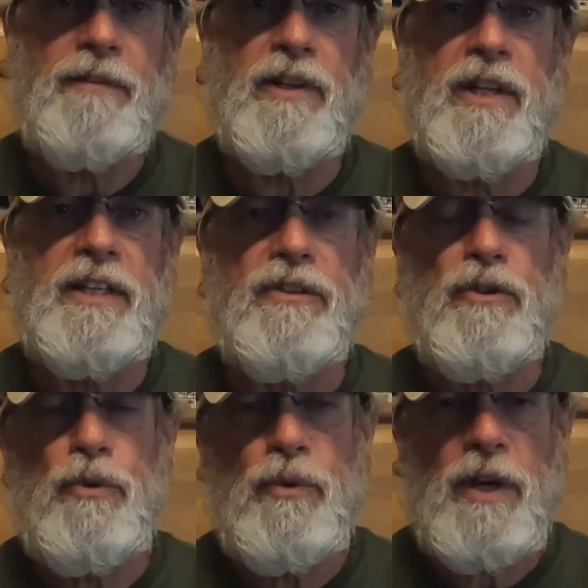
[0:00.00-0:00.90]
a link
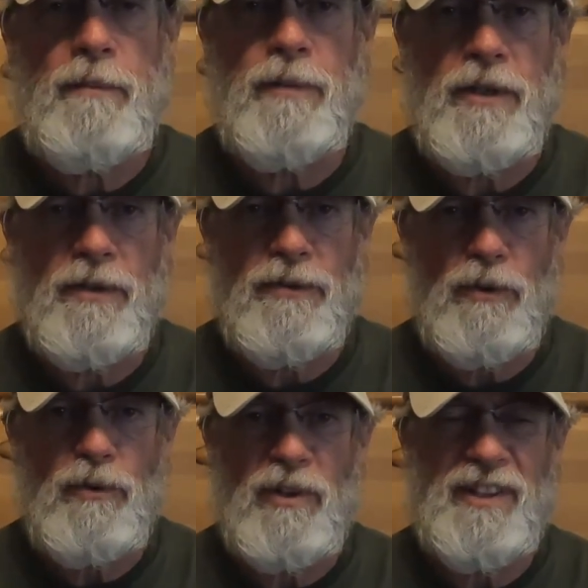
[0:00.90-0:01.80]
to them because
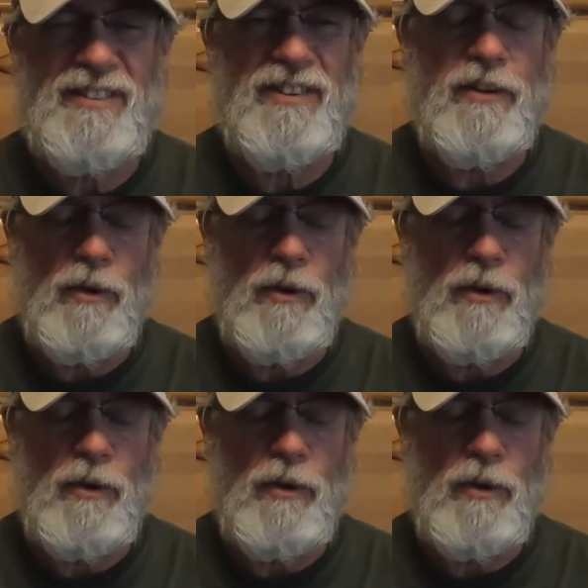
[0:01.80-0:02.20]
those links get